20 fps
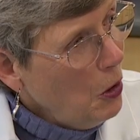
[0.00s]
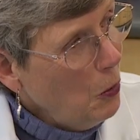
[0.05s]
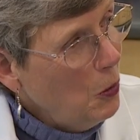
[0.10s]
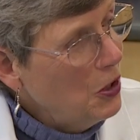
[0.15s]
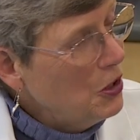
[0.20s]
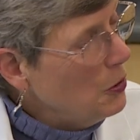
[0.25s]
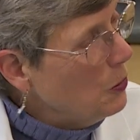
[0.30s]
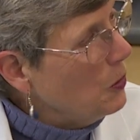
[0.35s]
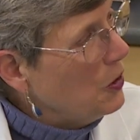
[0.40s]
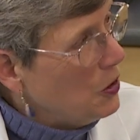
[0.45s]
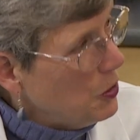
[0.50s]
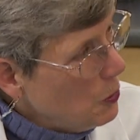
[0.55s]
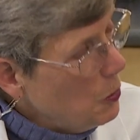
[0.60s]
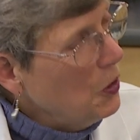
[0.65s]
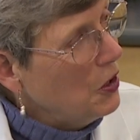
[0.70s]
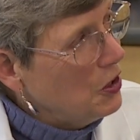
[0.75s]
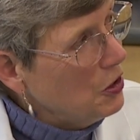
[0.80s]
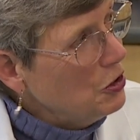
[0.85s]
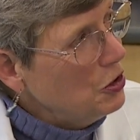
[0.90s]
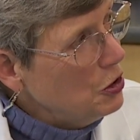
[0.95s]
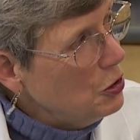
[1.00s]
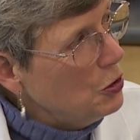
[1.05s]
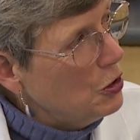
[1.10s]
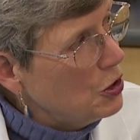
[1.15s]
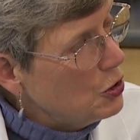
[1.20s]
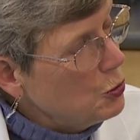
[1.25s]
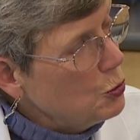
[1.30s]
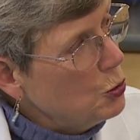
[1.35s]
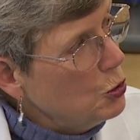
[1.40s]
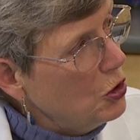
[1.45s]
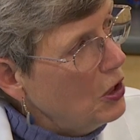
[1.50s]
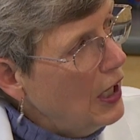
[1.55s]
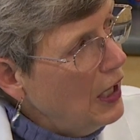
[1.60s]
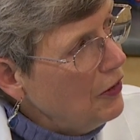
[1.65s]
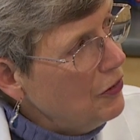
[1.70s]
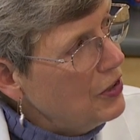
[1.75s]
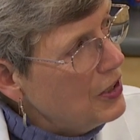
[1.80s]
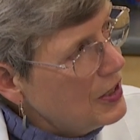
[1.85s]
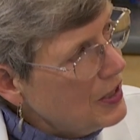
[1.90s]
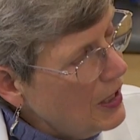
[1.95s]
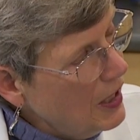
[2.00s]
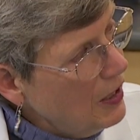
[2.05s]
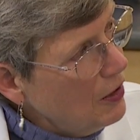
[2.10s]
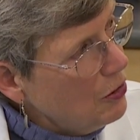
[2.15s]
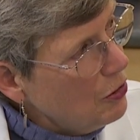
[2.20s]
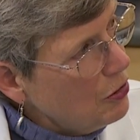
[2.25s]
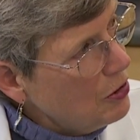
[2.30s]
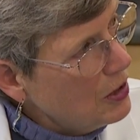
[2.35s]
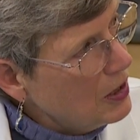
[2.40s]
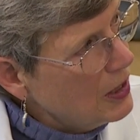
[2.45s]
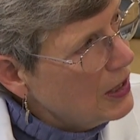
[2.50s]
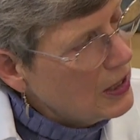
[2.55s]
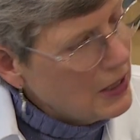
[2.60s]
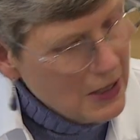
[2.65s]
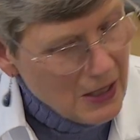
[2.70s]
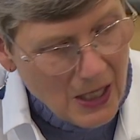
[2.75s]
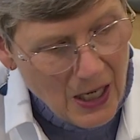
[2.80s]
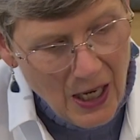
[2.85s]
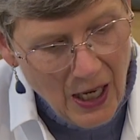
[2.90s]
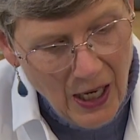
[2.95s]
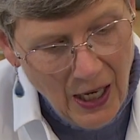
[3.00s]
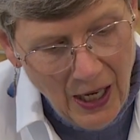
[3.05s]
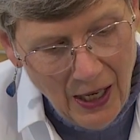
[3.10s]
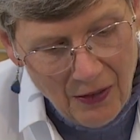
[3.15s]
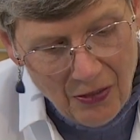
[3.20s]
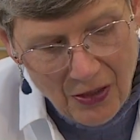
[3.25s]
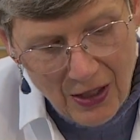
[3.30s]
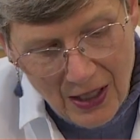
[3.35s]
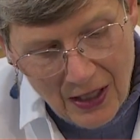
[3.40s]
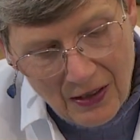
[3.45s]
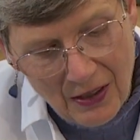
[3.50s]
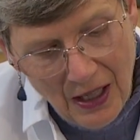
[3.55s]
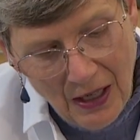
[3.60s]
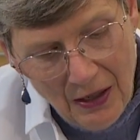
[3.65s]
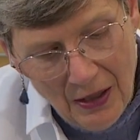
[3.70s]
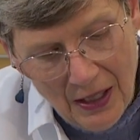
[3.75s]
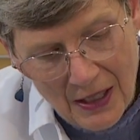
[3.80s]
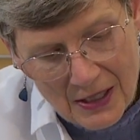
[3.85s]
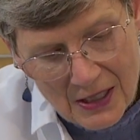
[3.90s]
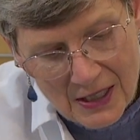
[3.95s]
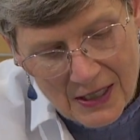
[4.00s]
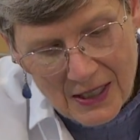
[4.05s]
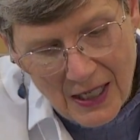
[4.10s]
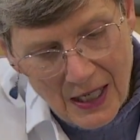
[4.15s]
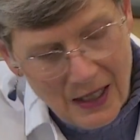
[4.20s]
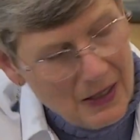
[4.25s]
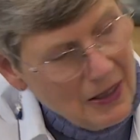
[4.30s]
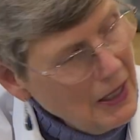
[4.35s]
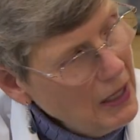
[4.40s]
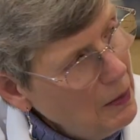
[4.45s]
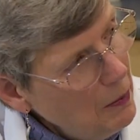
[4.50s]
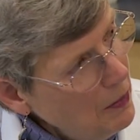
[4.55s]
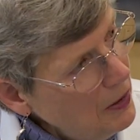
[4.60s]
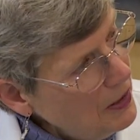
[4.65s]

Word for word: what you, what you want to do is rule out these other things. And then it's said that